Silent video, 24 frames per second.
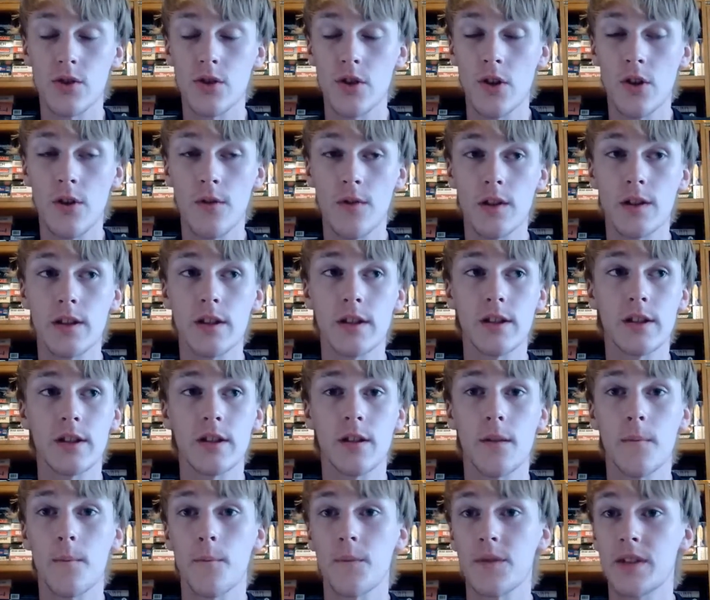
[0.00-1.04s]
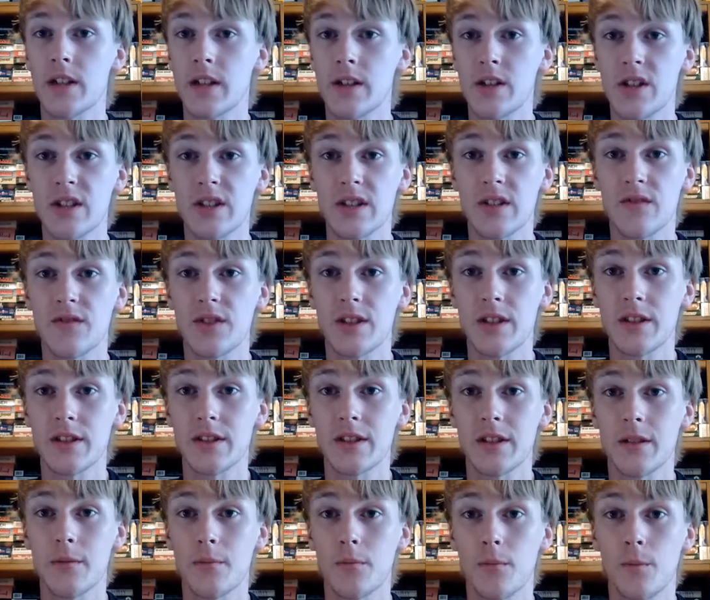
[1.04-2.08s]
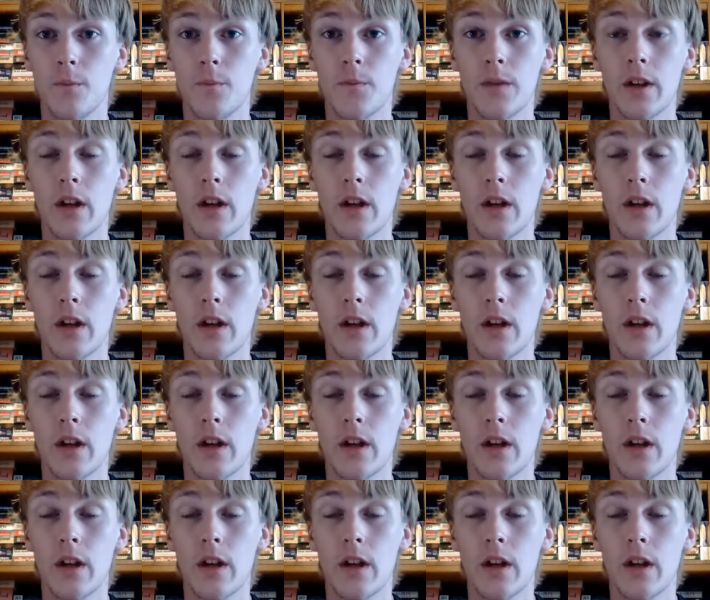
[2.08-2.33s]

nervous system, digestive system,